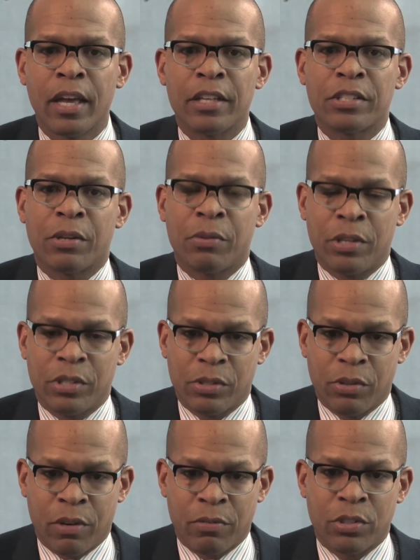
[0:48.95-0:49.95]
And so this
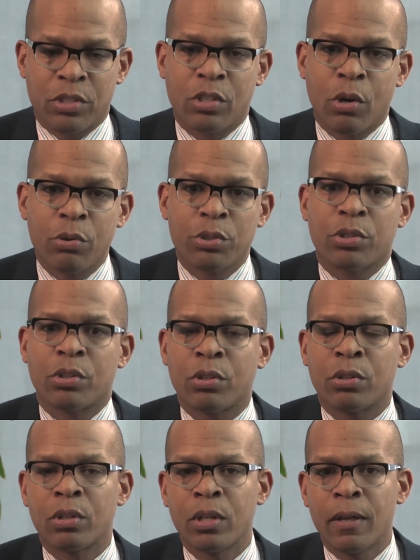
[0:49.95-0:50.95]
sort of
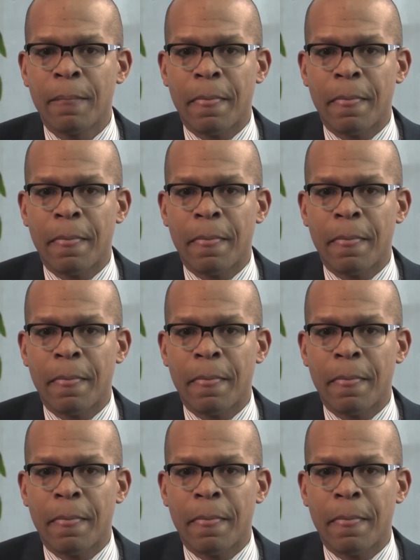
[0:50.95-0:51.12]
social